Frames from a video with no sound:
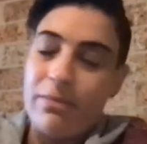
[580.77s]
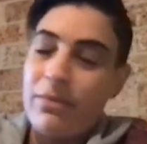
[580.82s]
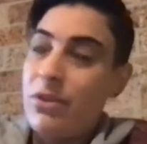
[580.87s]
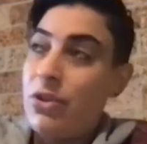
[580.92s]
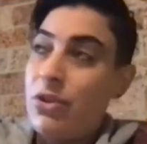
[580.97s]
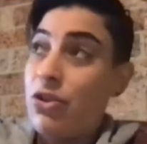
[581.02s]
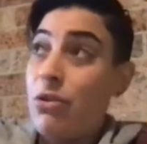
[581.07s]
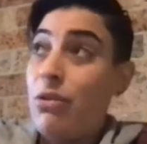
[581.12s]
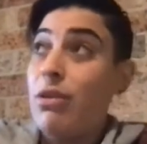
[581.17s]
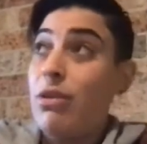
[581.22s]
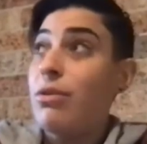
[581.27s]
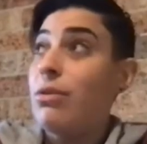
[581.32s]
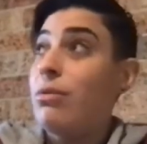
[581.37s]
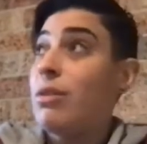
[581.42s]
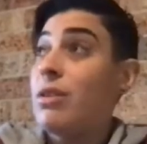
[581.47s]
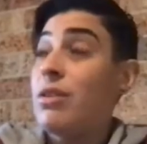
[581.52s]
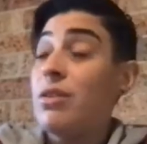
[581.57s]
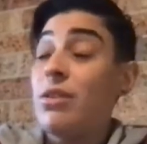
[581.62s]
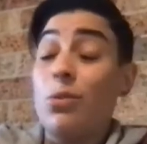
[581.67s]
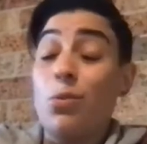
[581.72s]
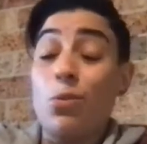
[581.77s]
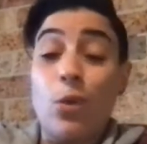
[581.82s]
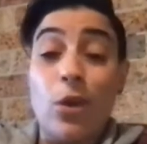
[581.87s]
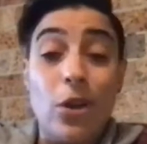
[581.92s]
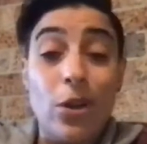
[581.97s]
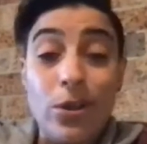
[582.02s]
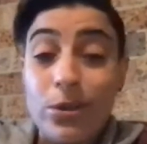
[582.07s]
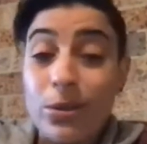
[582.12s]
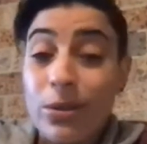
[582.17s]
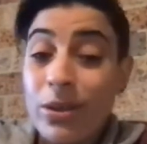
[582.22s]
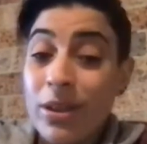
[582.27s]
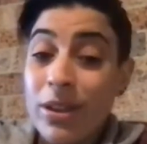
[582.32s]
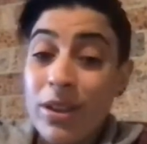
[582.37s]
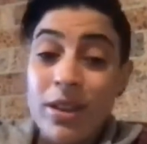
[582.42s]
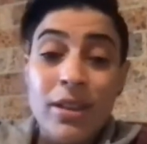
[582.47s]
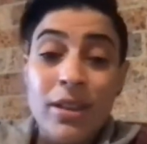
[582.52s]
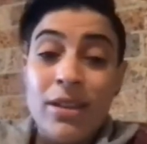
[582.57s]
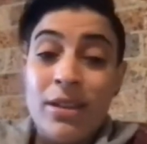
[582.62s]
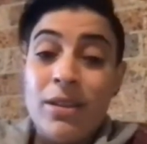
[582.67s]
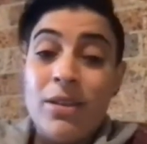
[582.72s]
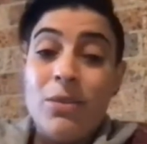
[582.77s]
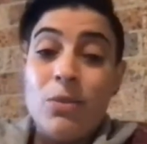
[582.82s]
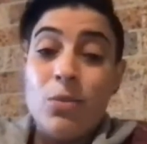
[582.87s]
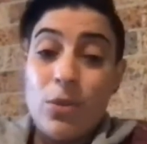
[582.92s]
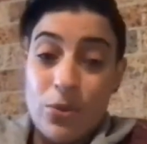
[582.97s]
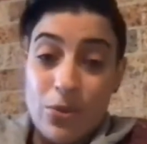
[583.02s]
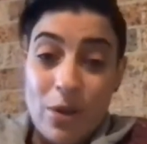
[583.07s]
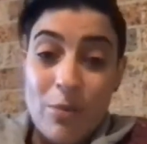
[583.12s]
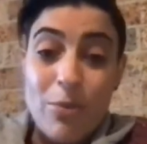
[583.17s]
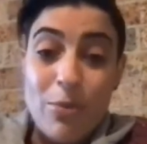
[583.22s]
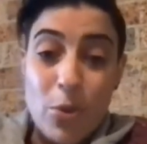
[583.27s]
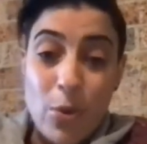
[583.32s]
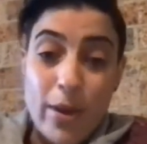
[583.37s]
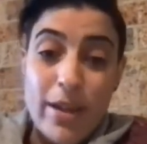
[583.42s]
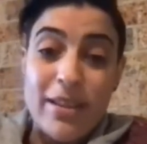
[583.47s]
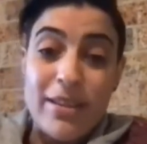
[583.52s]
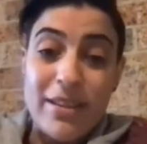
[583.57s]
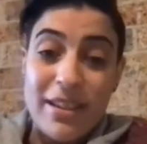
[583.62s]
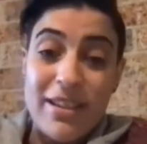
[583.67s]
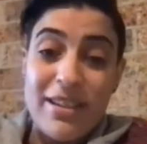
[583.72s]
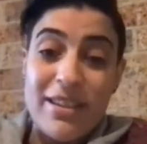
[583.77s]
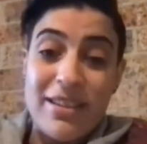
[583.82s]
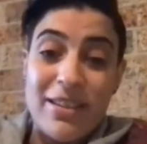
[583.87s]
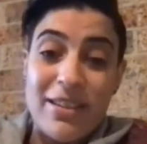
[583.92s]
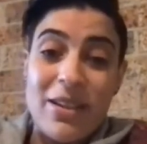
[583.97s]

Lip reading: showing the rest of the world what Drummer Queens is.